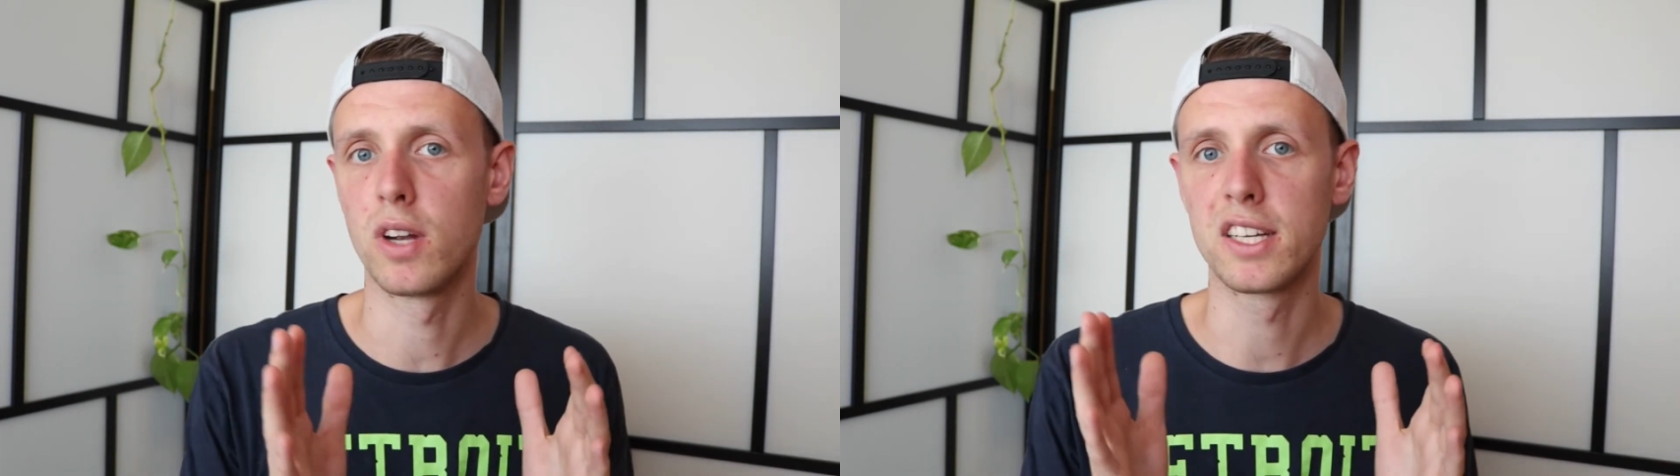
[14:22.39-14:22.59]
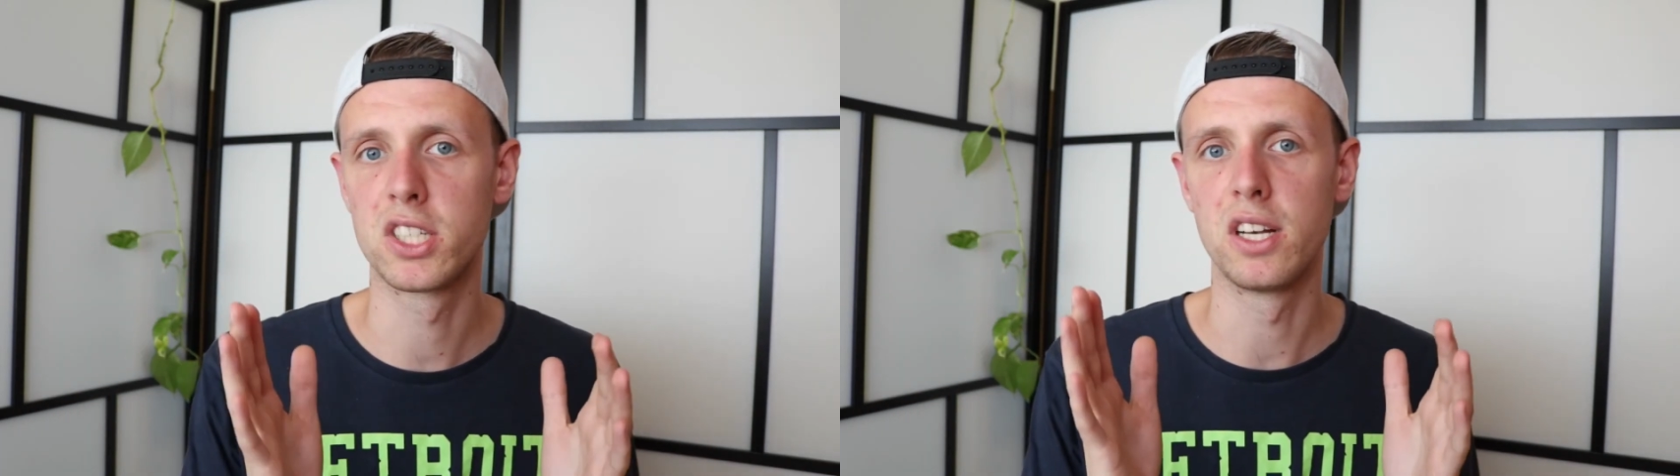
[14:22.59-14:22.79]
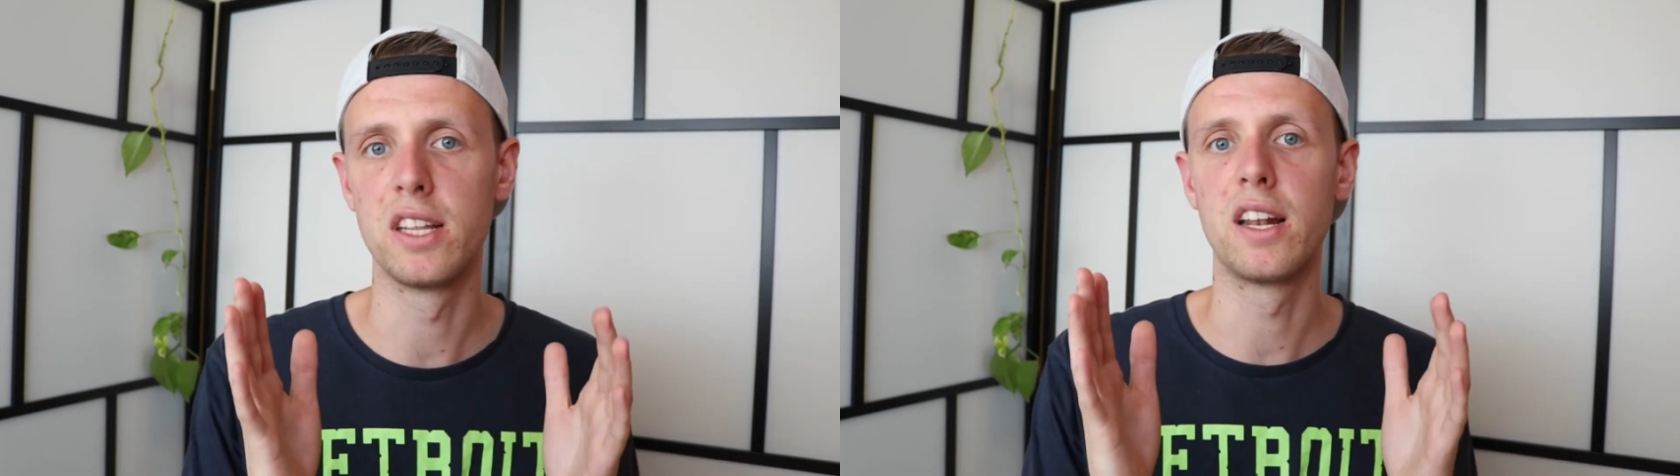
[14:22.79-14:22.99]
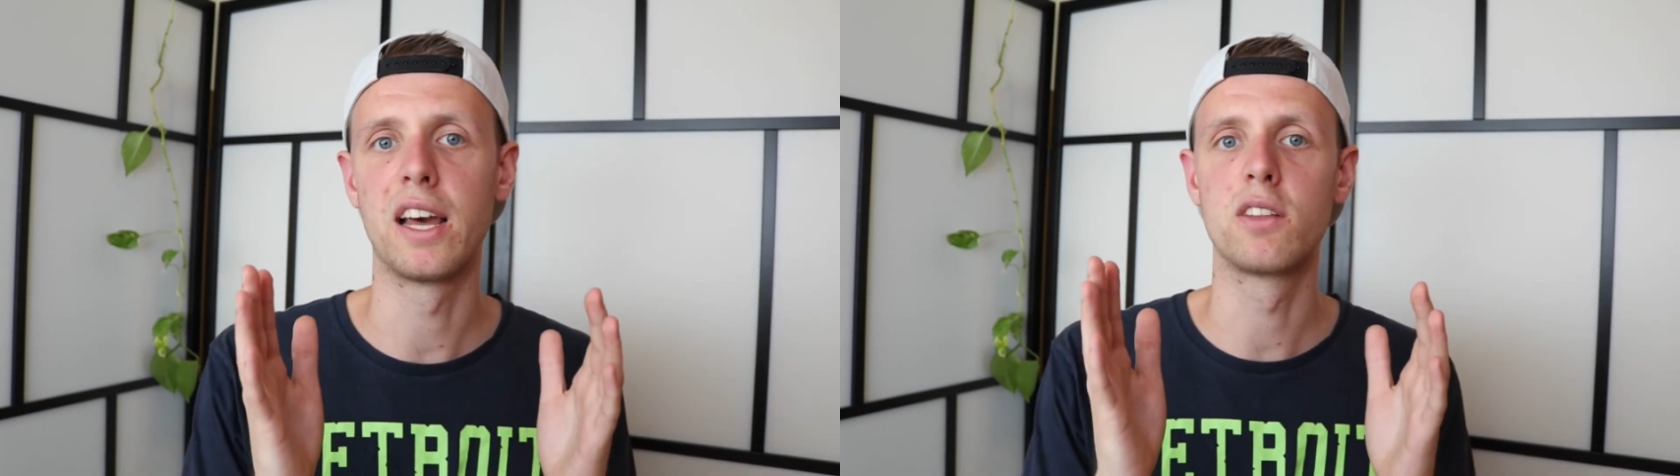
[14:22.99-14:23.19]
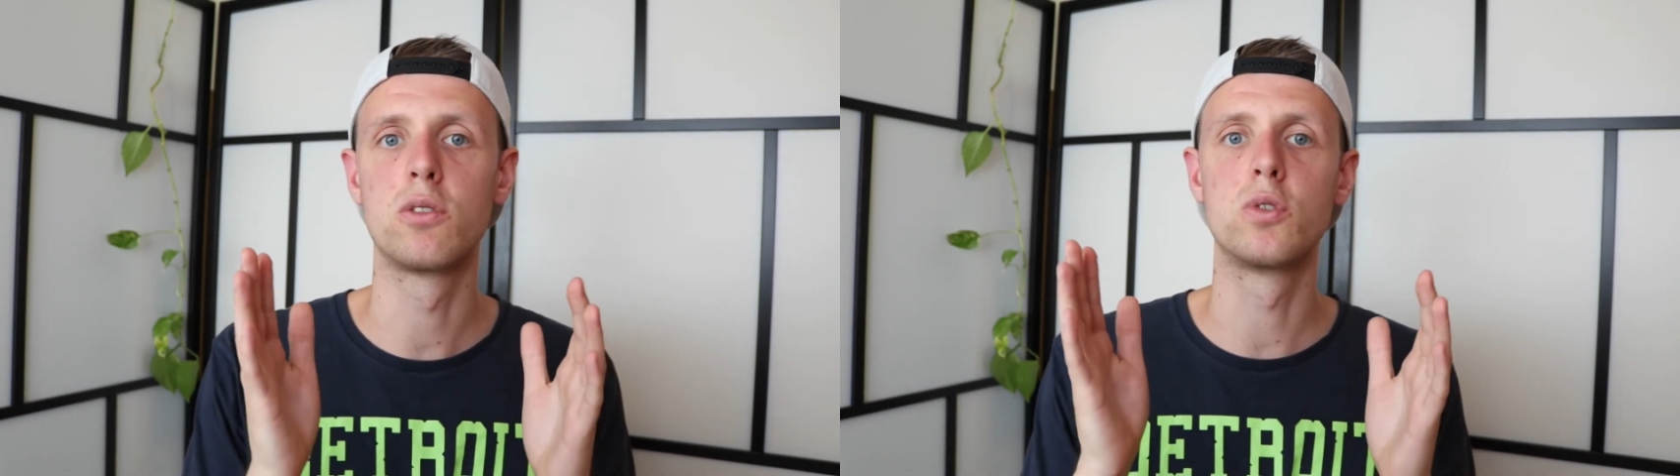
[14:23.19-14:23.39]
actually
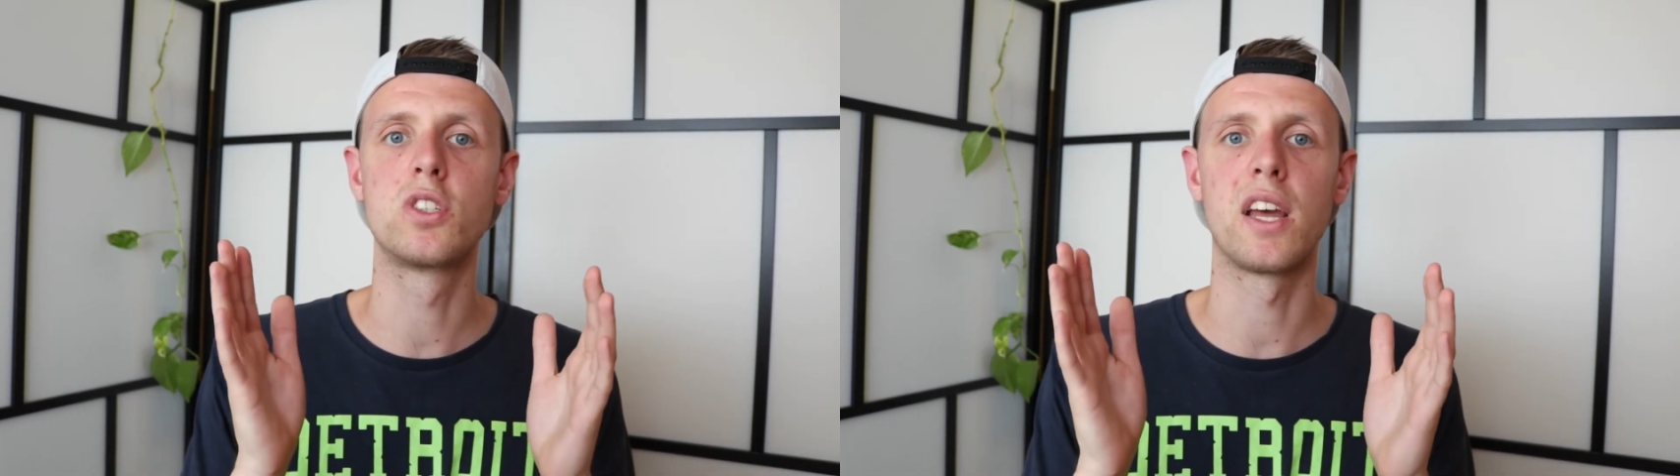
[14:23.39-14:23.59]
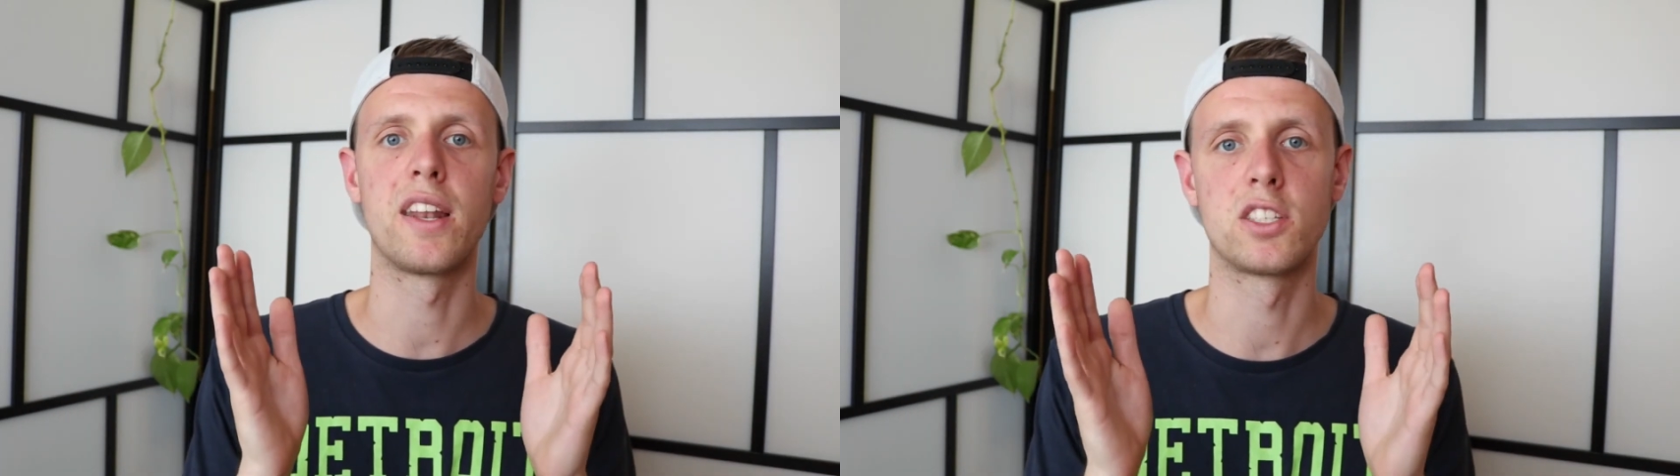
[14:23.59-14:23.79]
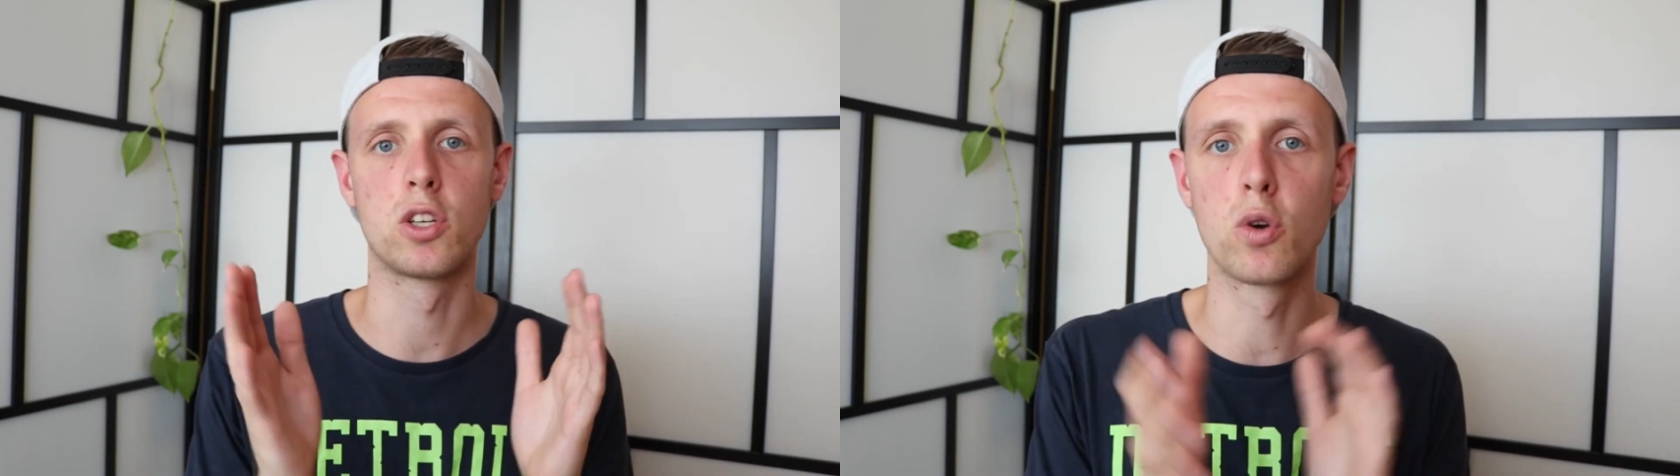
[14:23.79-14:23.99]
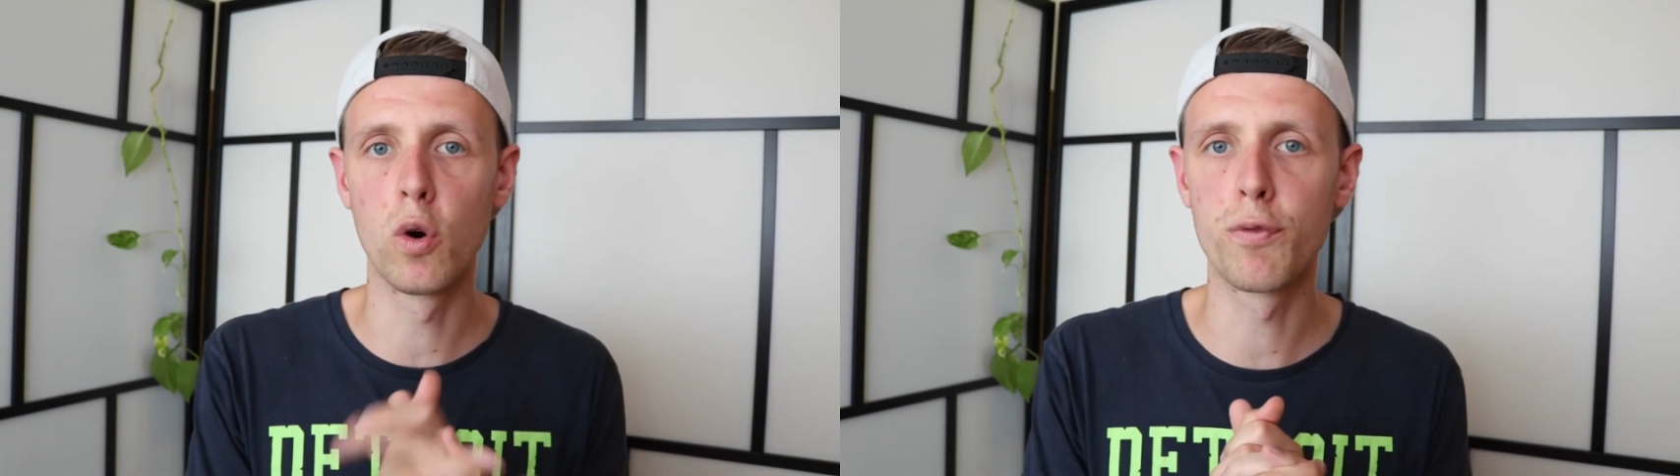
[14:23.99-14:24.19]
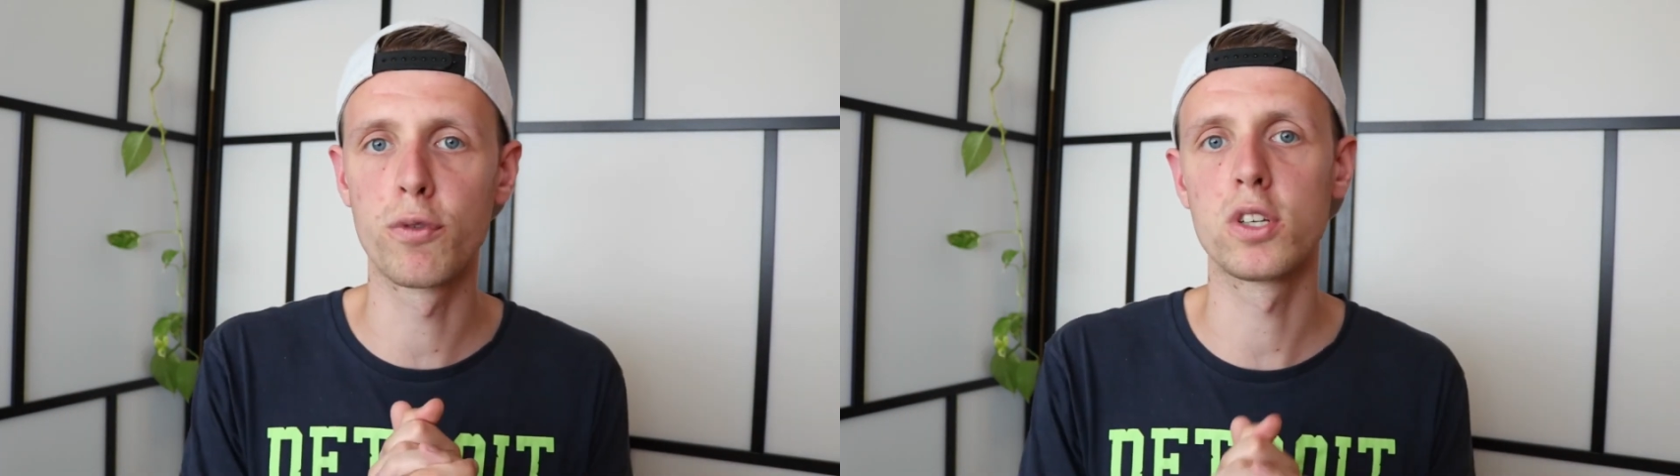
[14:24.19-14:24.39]
like to set as a
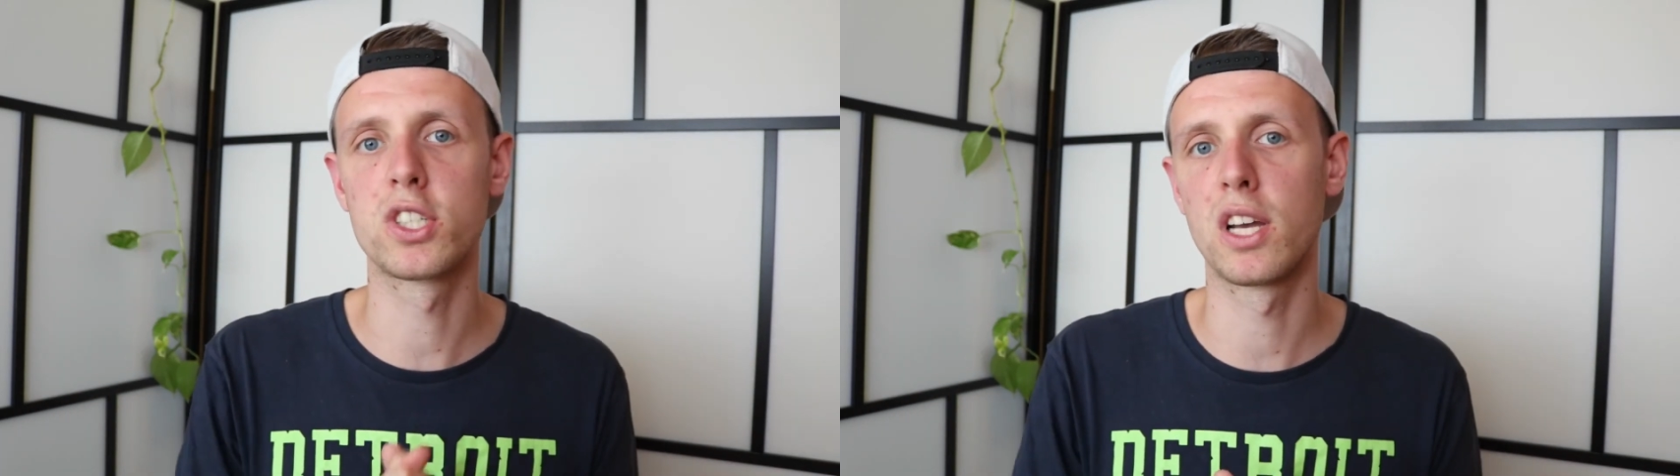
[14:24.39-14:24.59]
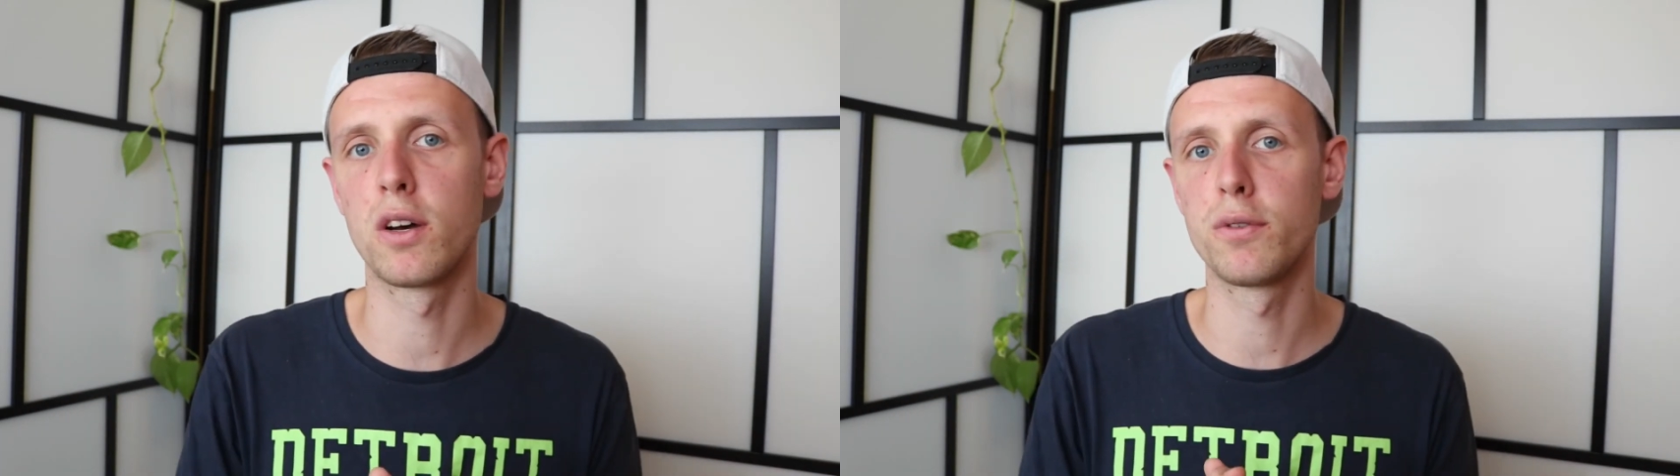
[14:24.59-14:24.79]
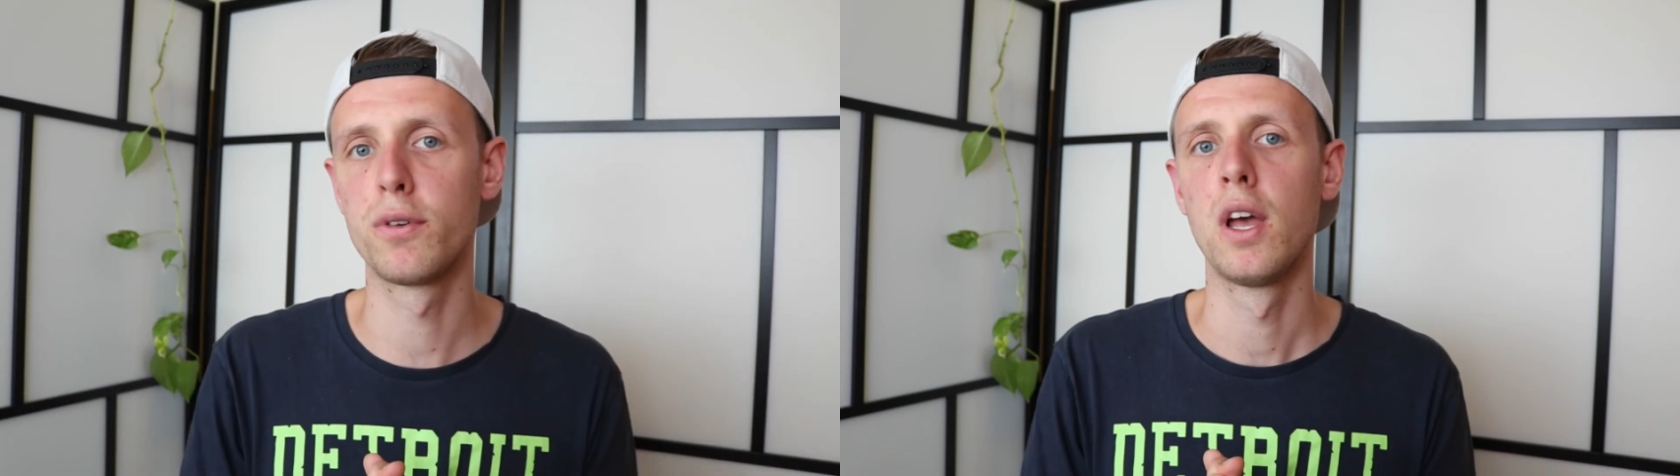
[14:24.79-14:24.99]
goal for yourself.